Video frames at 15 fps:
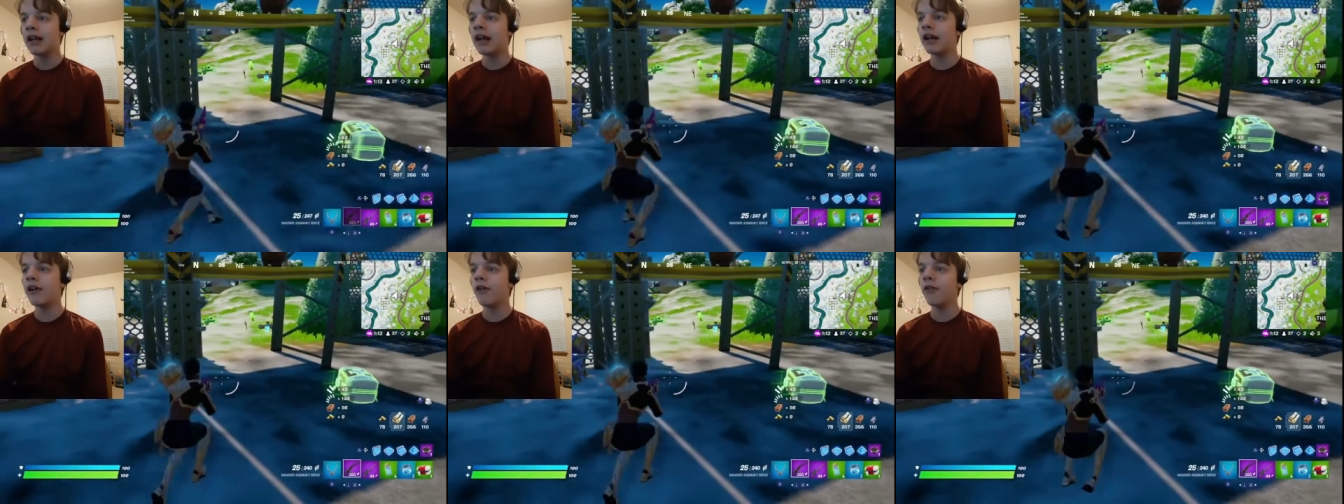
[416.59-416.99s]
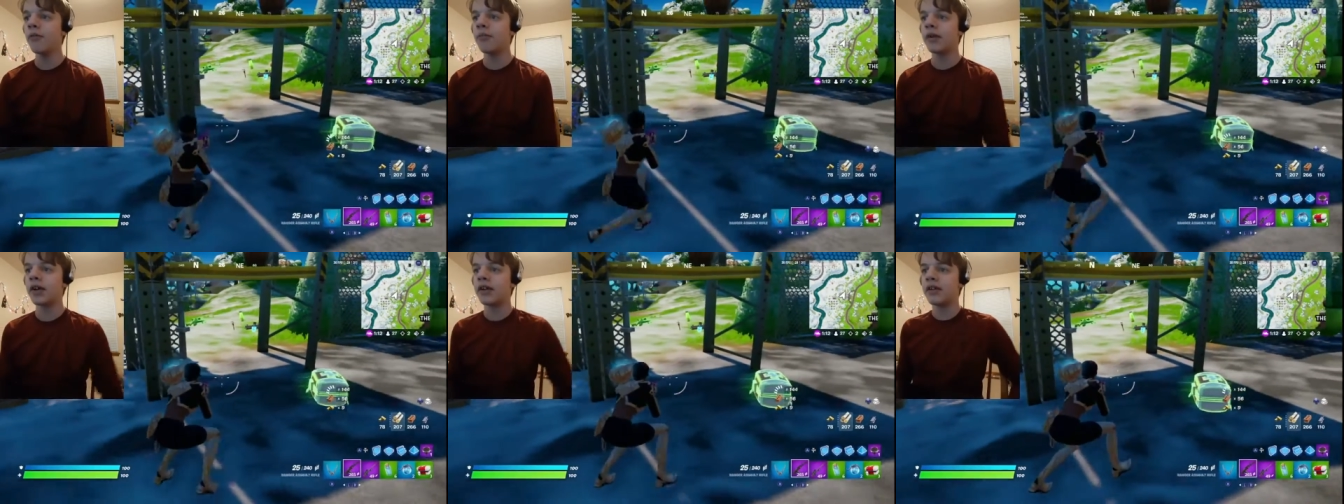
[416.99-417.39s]
Like, oh
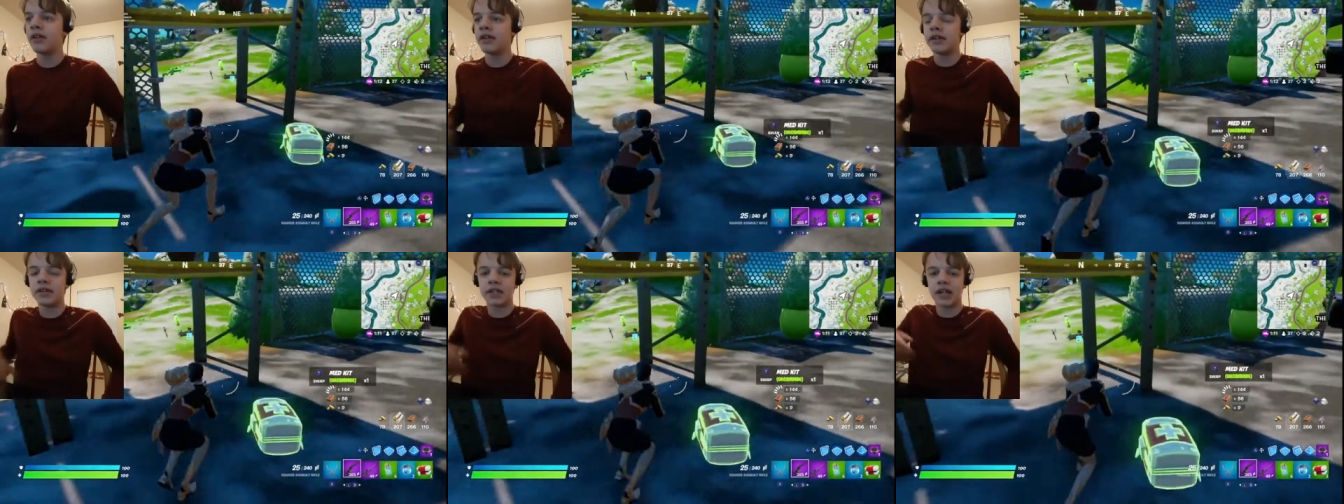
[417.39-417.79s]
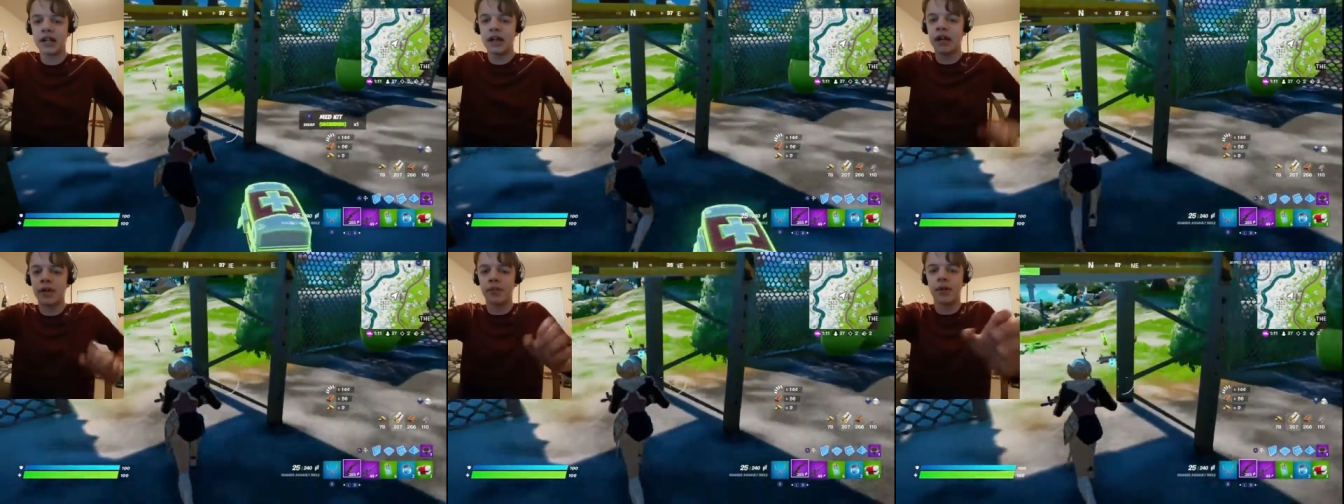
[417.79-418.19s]
my goodness,
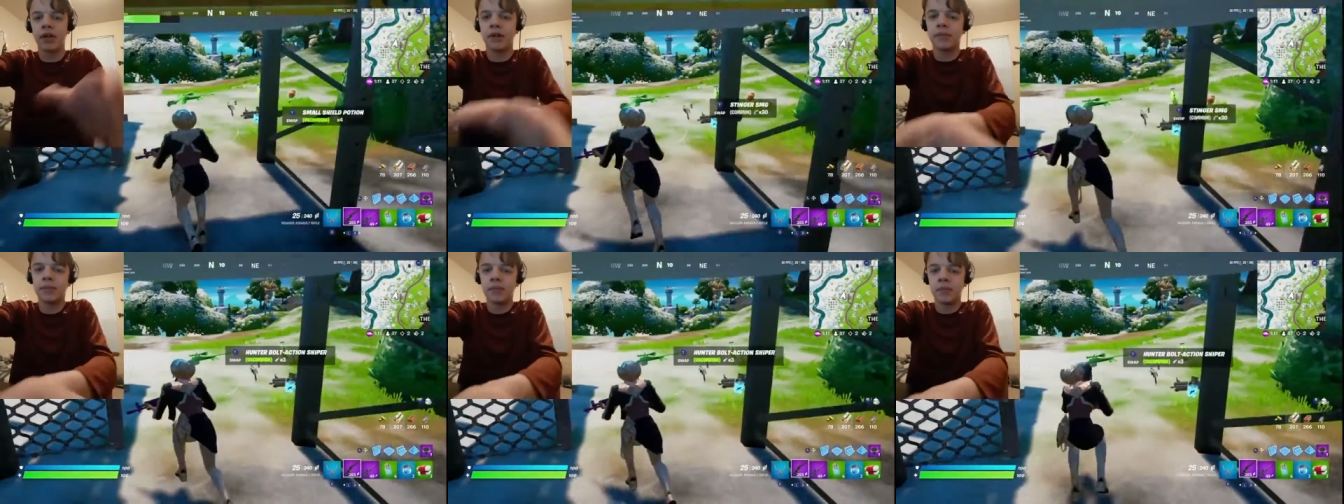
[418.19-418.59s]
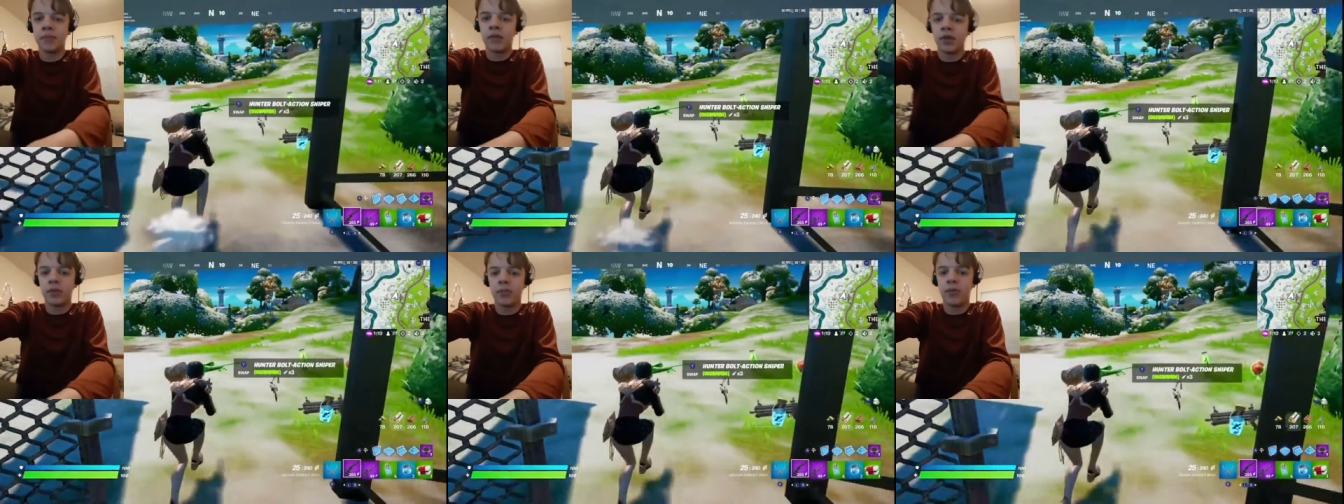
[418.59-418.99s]
hang on, I'm gonna
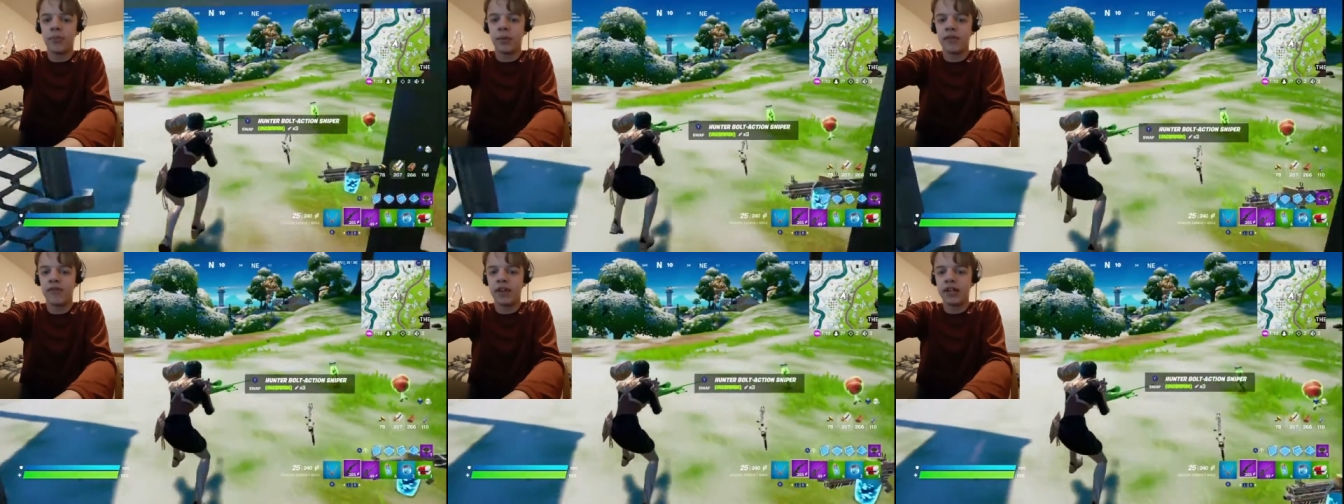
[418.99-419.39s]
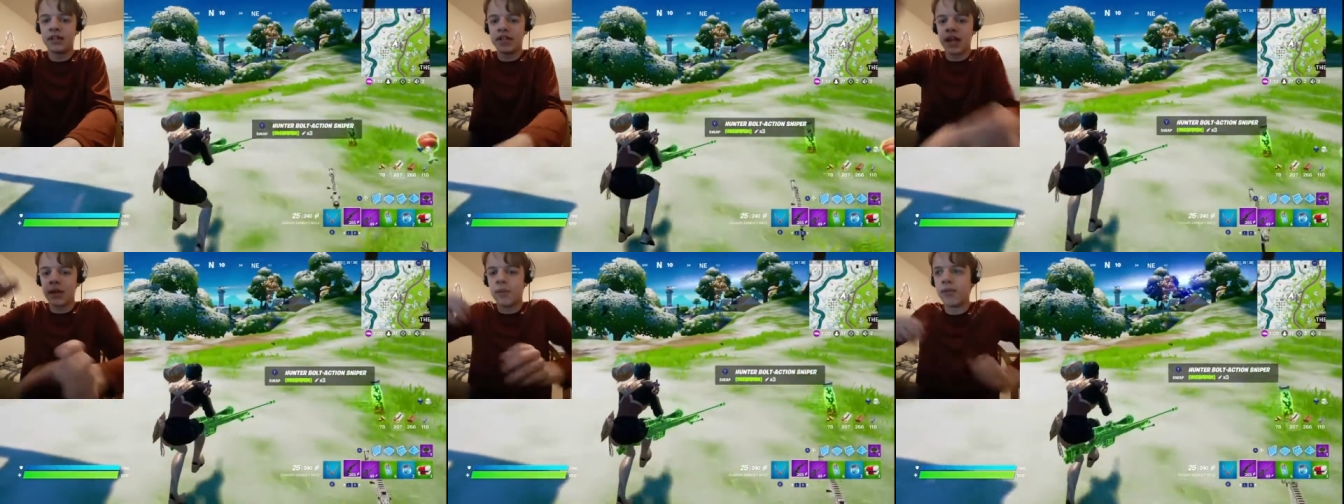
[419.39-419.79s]
move my
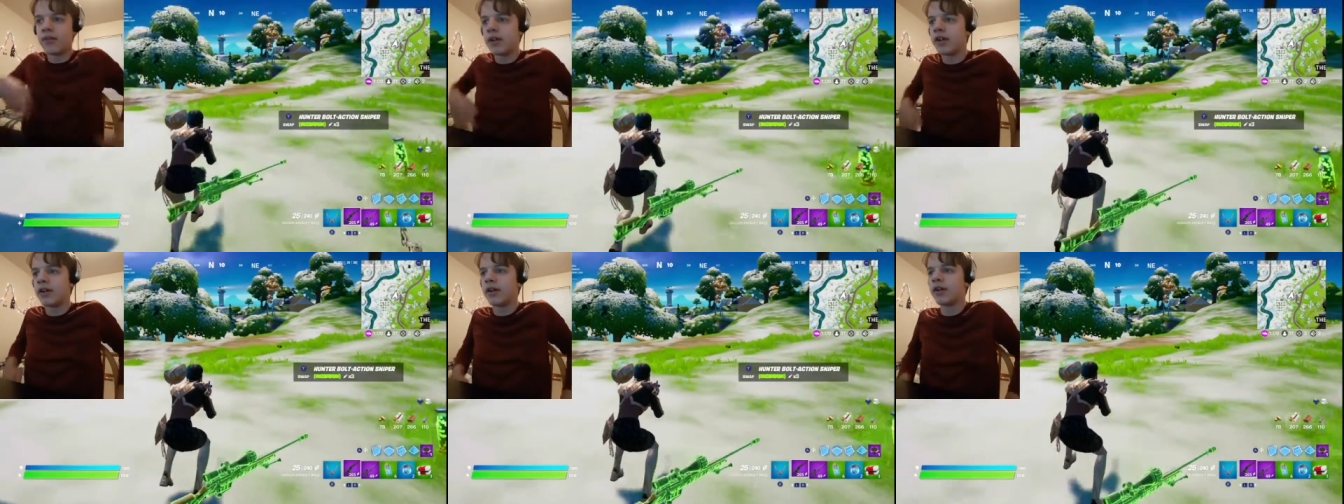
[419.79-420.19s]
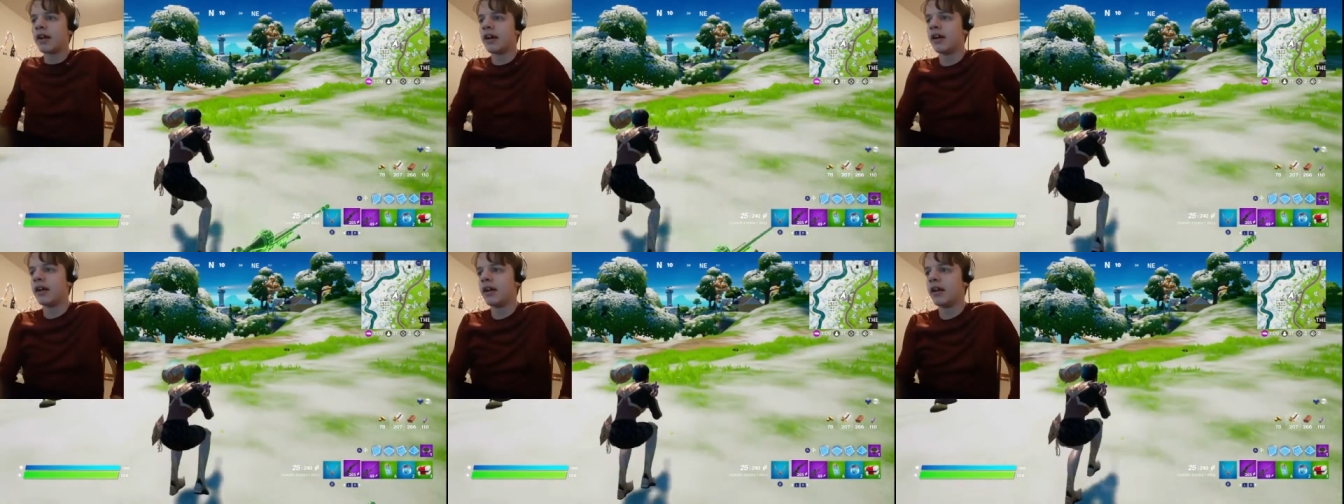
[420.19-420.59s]
face cam over here.
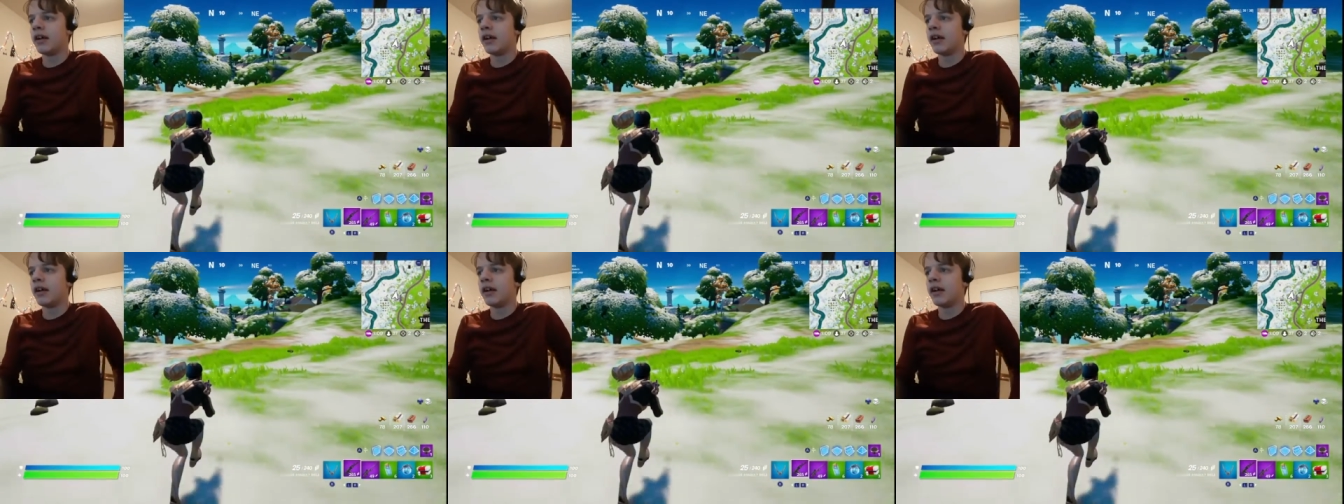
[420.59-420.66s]
Okay.